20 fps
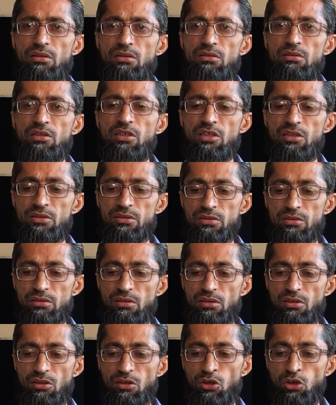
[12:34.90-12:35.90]
This
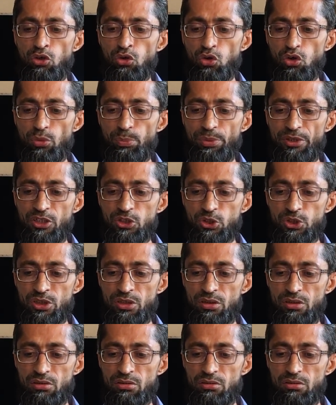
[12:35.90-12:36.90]
low
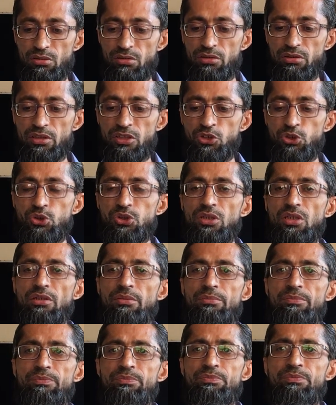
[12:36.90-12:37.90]
pressure
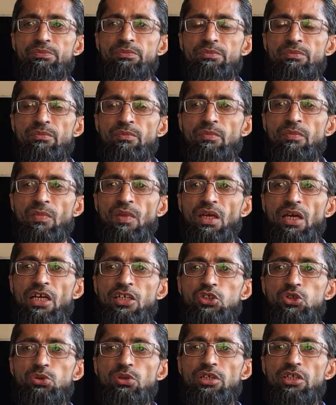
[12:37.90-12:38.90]
system
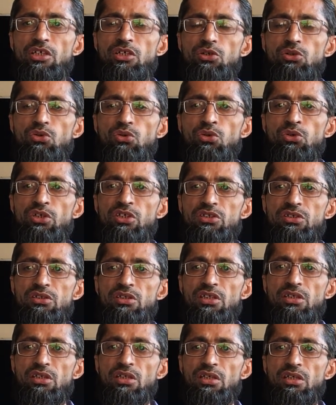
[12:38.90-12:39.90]
actually
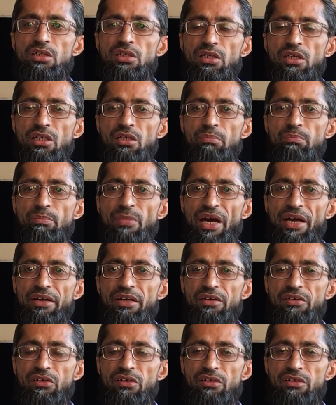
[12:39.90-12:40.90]
originating in
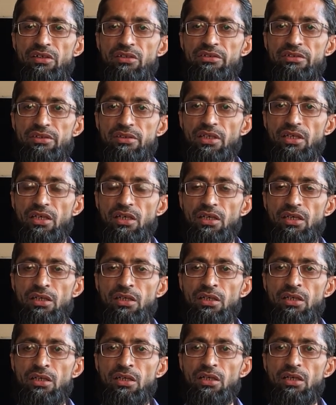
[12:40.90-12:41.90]
Mediterranean
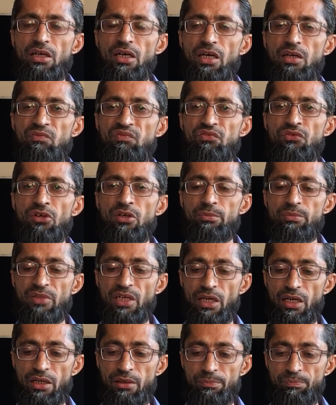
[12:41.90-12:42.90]
Sea, and from
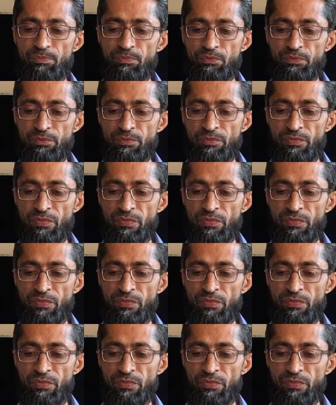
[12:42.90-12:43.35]
there